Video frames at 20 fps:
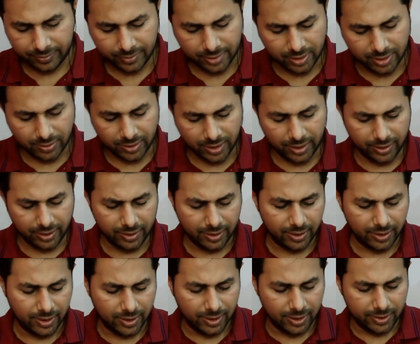Okay,
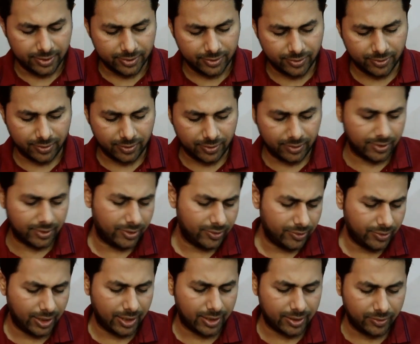so you
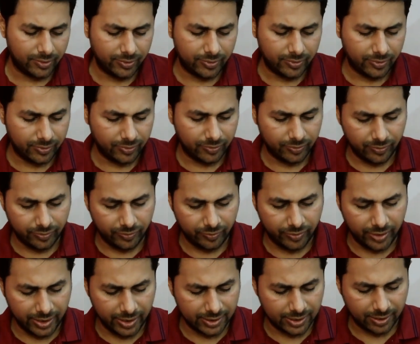have
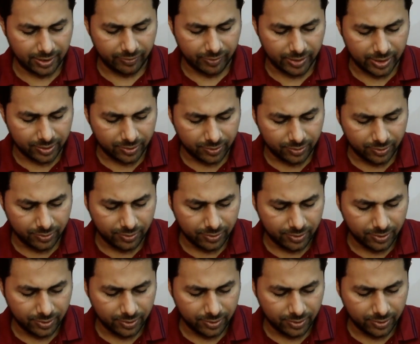v is equal to